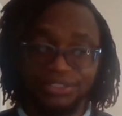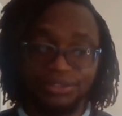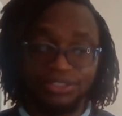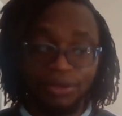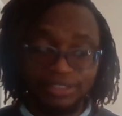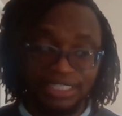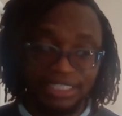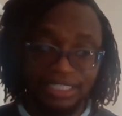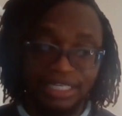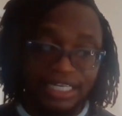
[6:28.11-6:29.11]
So
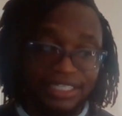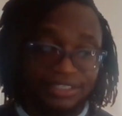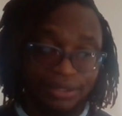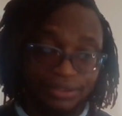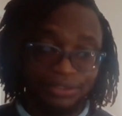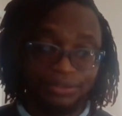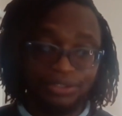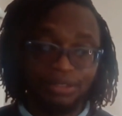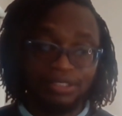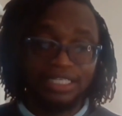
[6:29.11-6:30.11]
in total,
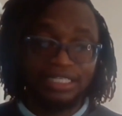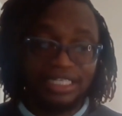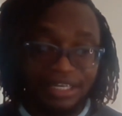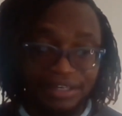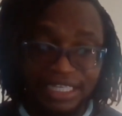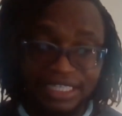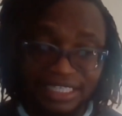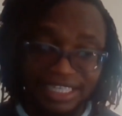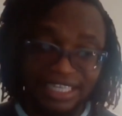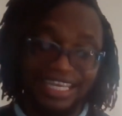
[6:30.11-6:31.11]
you're
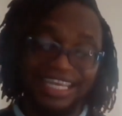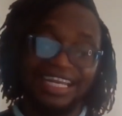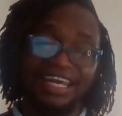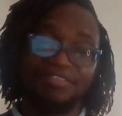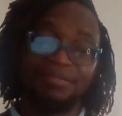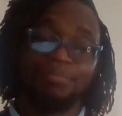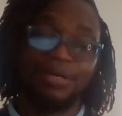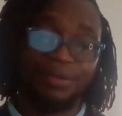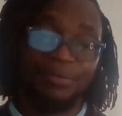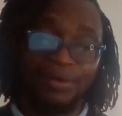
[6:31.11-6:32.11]
incurring
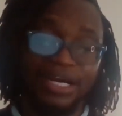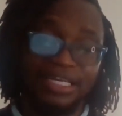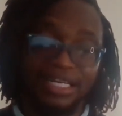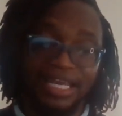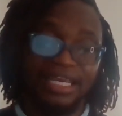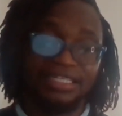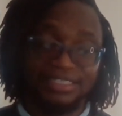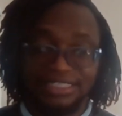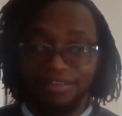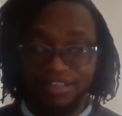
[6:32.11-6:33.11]

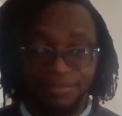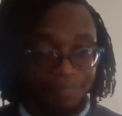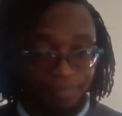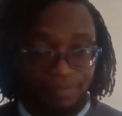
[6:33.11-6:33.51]
11.187.